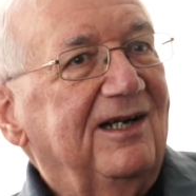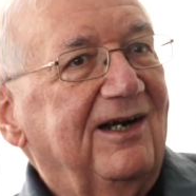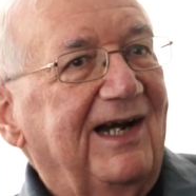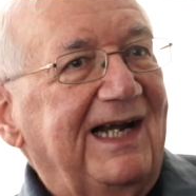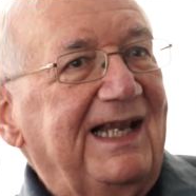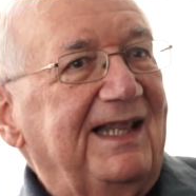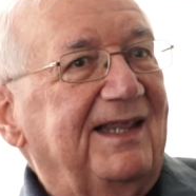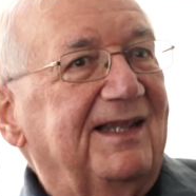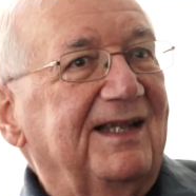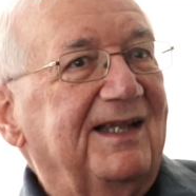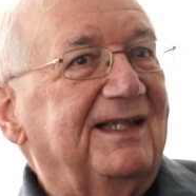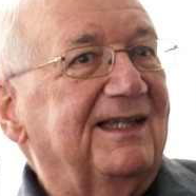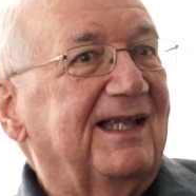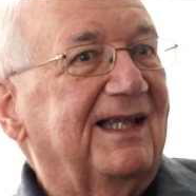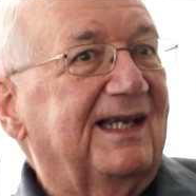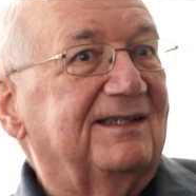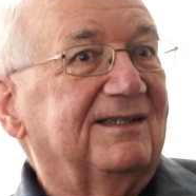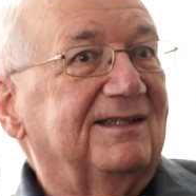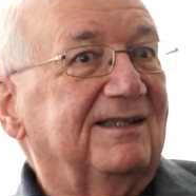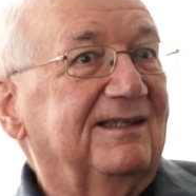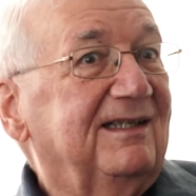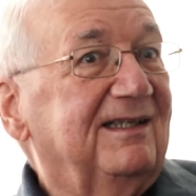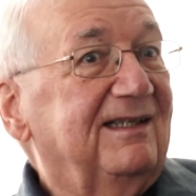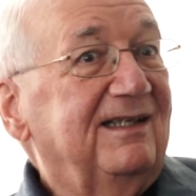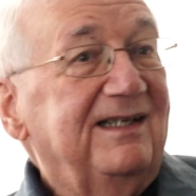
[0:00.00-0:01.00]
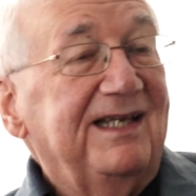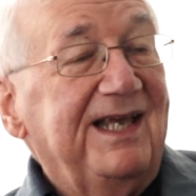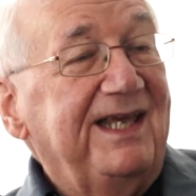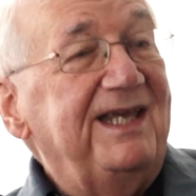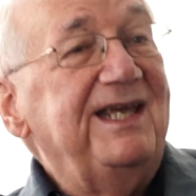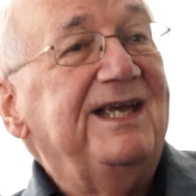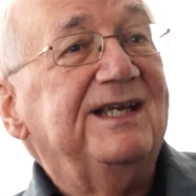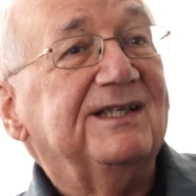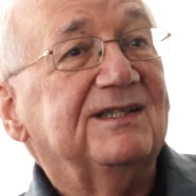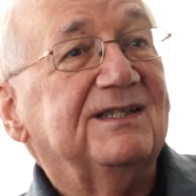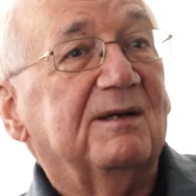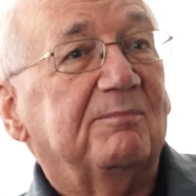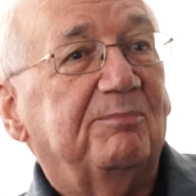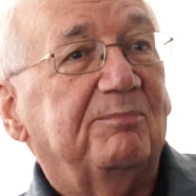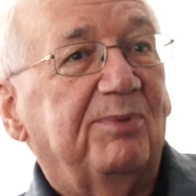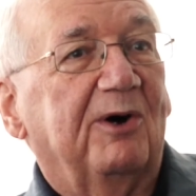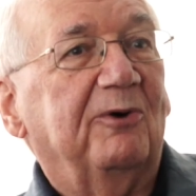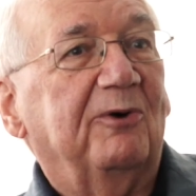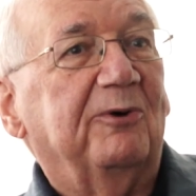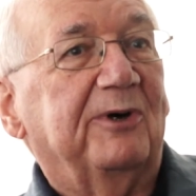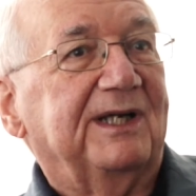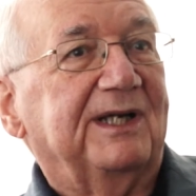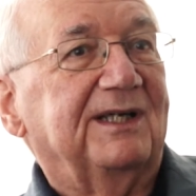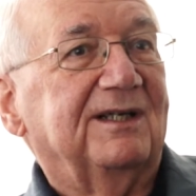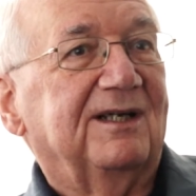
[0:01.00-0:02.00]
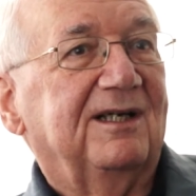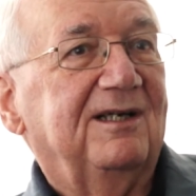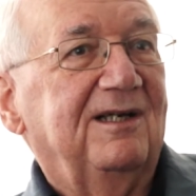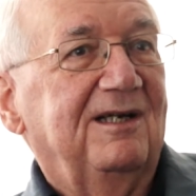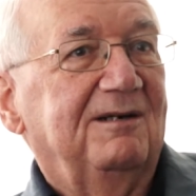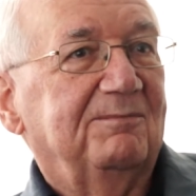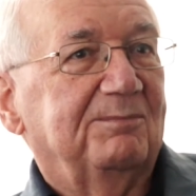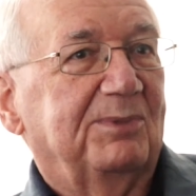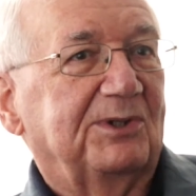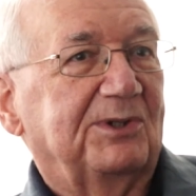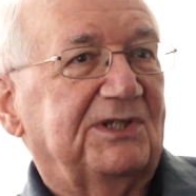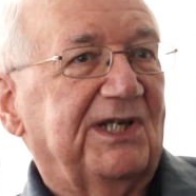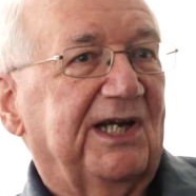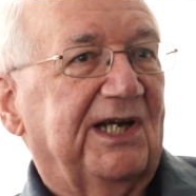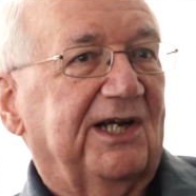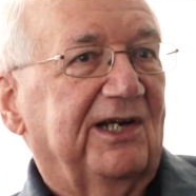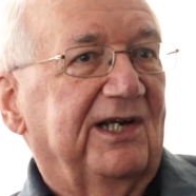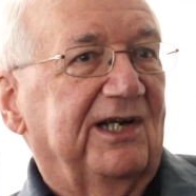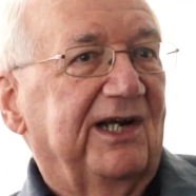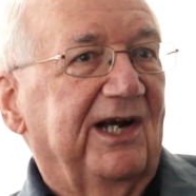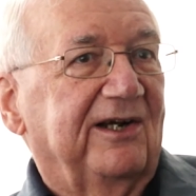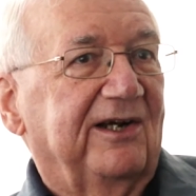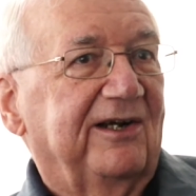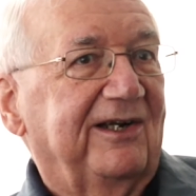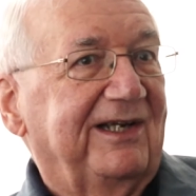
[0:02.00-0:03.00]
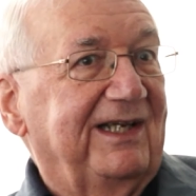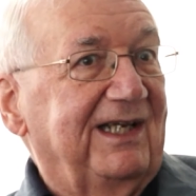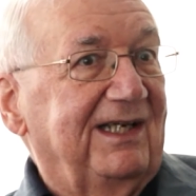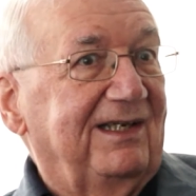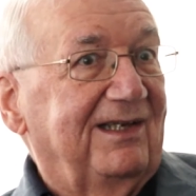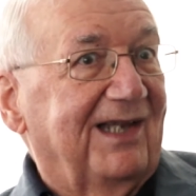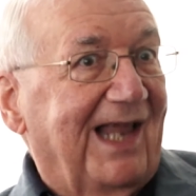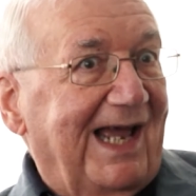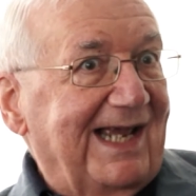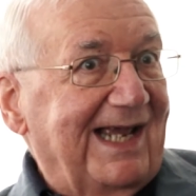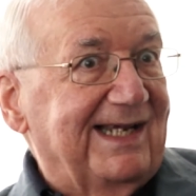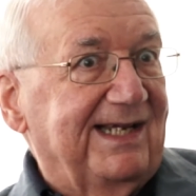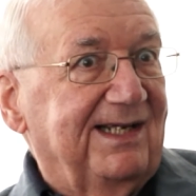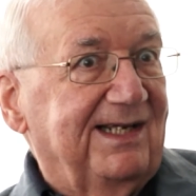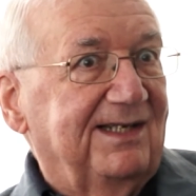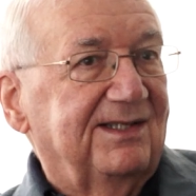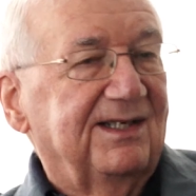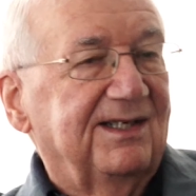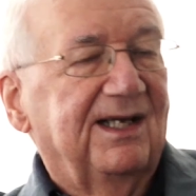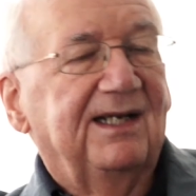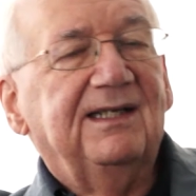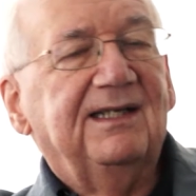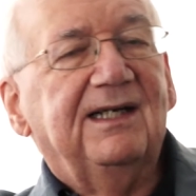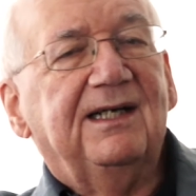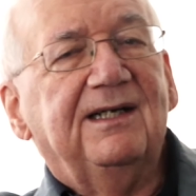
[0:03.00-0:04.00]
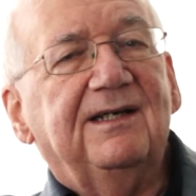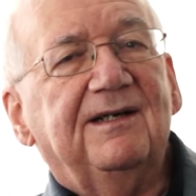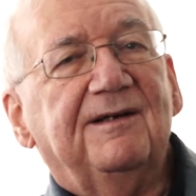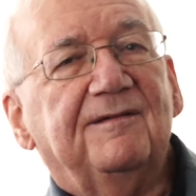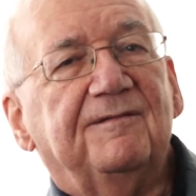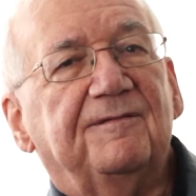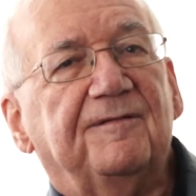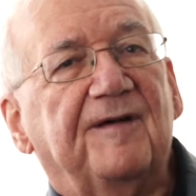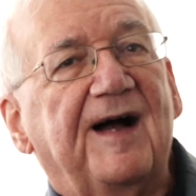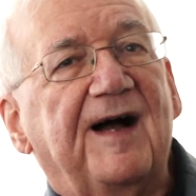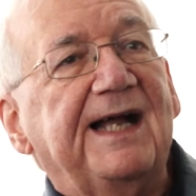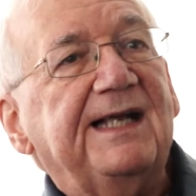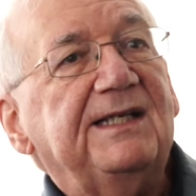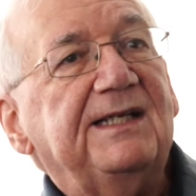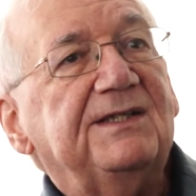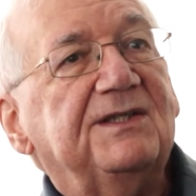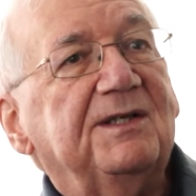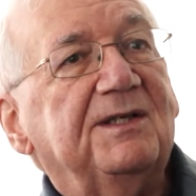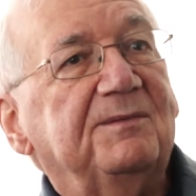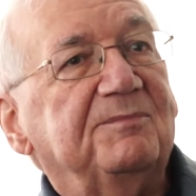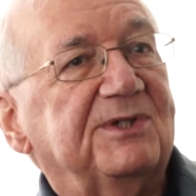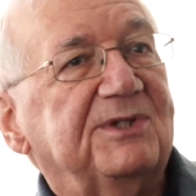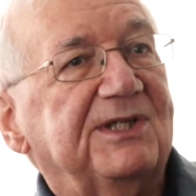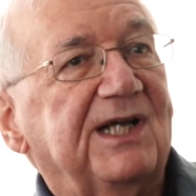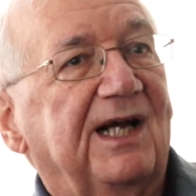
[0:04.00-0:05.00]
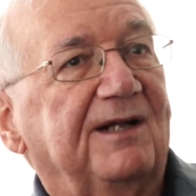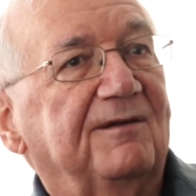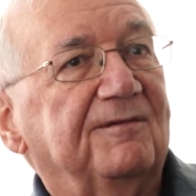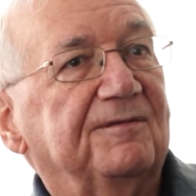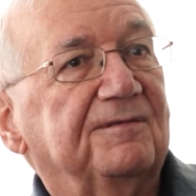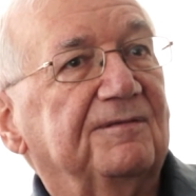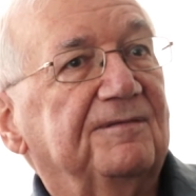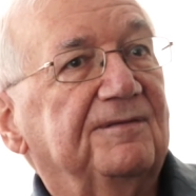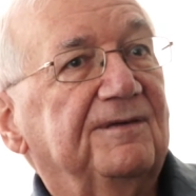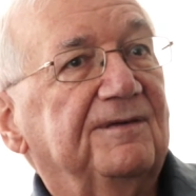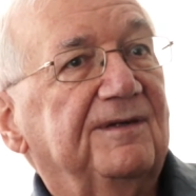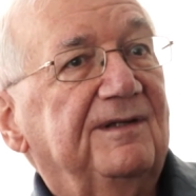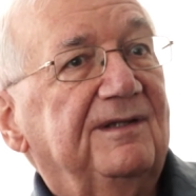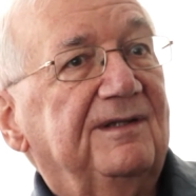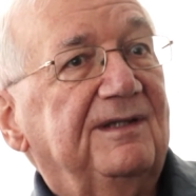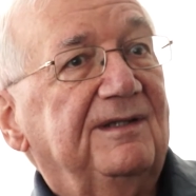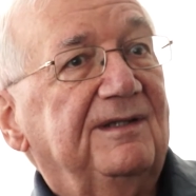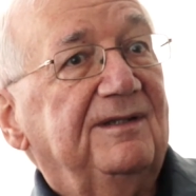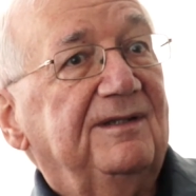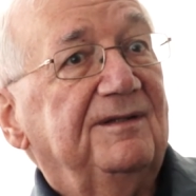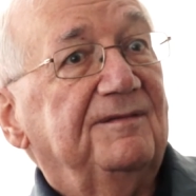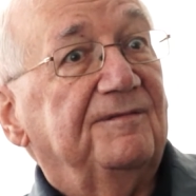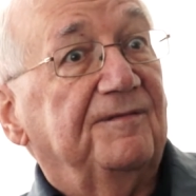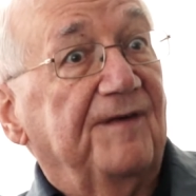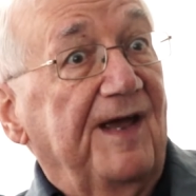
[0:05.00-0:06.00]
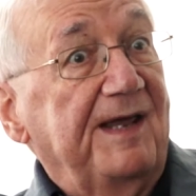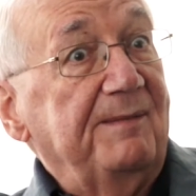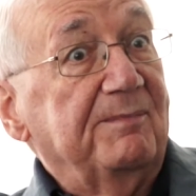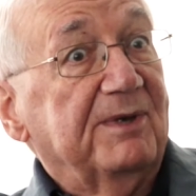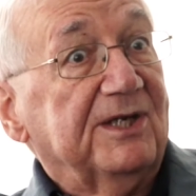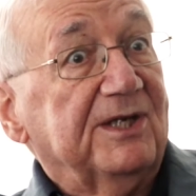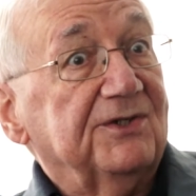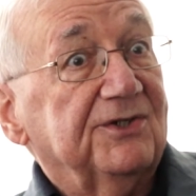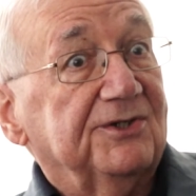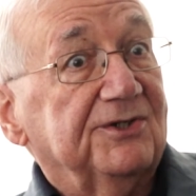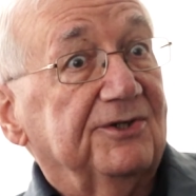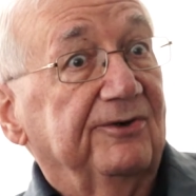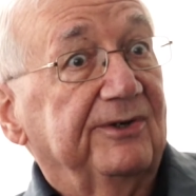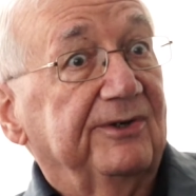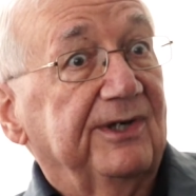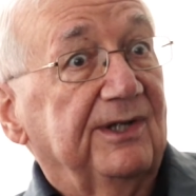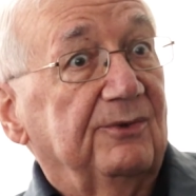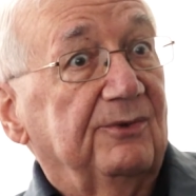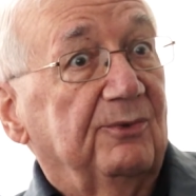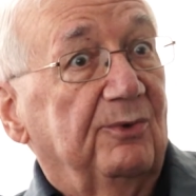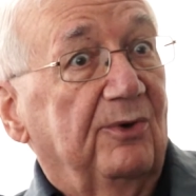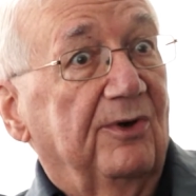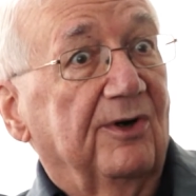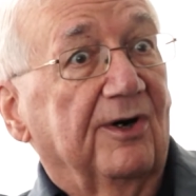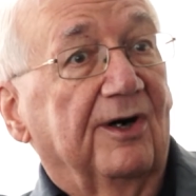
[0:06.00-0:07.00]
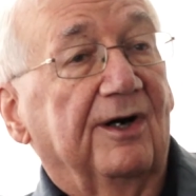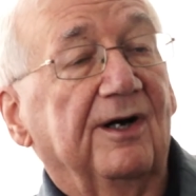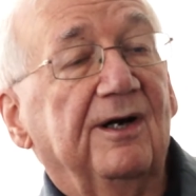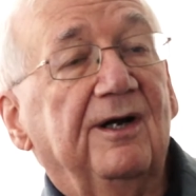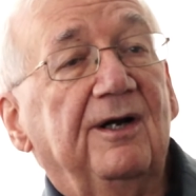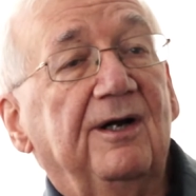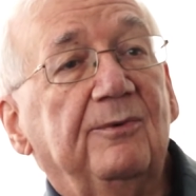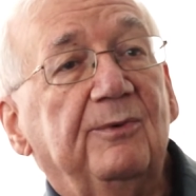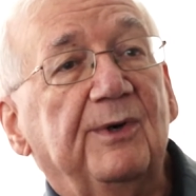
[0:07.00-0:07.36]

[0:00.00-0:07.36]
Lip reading: anything that he as a poet particularly liked, finds himself famous during the war,